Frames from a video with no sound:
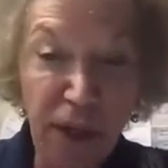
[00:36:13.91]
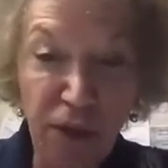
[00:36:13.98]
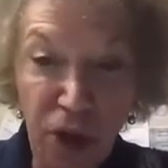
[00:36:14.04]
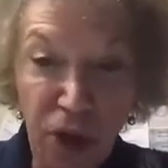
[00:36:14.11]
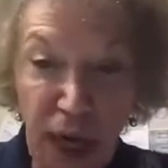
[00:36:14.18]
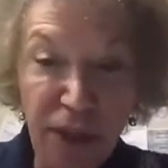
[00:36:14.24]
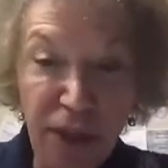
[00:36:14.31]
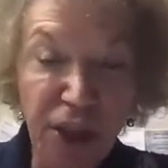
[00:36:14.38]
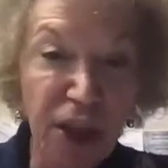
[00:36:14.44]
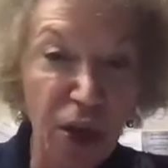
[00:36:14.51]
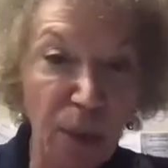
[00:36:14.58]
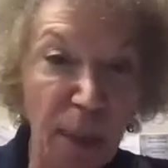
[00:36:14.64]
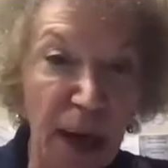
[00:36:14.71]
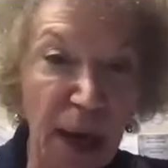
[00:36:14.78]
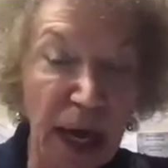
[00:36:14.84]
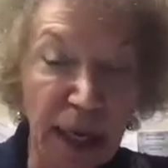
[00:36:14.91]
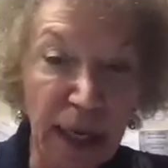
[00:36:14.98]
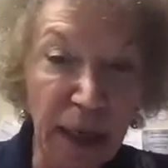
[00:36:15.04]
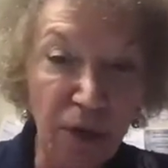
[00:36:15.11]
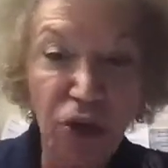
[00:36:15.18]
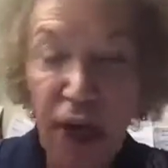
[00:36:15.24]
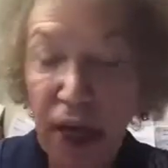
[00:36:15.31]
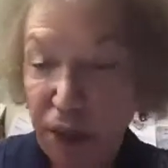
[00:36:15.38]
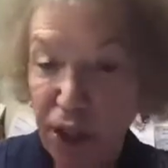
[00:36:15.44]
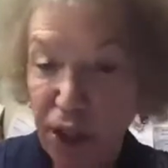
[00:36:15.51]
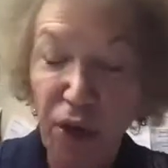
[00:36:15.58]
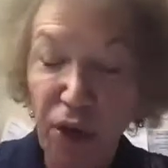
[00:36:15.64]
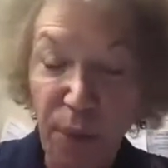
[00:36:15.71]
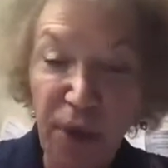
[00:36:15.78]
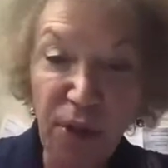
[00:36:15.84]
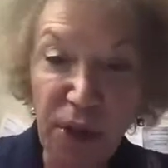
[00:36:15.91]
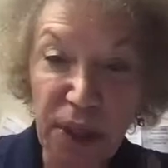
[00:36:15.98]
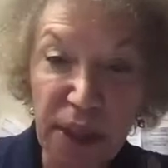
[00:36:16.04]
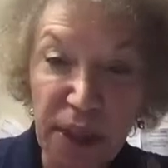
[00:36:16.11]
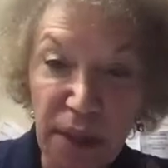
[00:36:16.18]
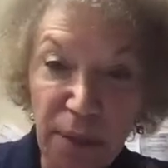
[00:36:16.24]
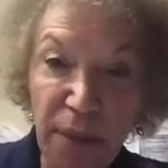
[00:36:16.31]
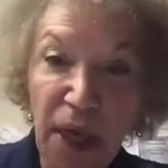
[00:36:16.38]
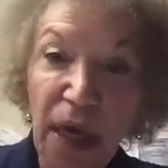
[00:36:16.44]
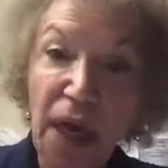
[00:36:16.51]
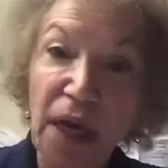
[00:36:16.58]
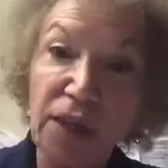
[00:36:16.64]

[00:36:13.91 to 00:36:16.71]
you're trashing your body, you're trashing your immune system.